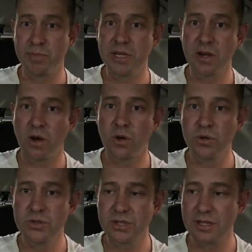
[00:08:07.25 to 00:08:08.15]
bigger
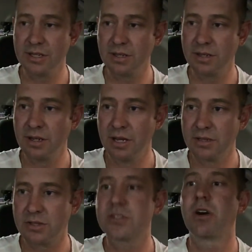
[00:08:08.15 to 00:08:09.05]
hose in
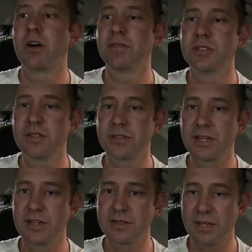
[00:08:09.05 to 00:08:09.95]
to siphon to the
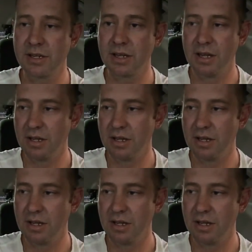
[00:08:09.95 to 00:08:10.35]
second tank.